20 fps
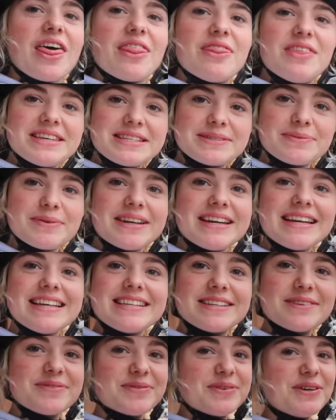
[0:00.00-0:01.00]
this one
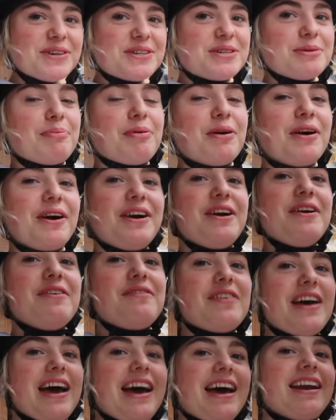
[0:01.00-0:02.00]
isn't waterproof
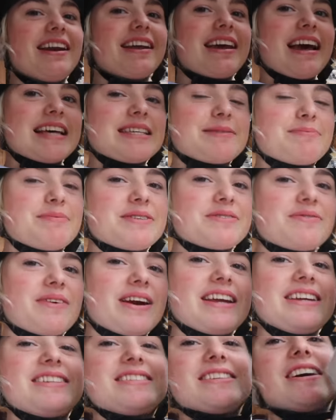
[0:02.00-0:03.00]
and Casper's
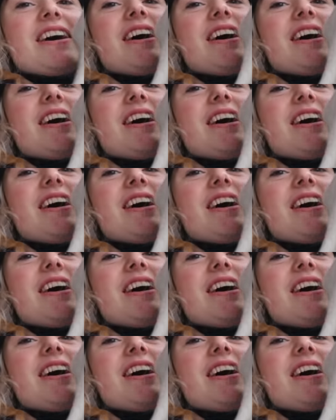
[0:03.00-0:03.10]
ready to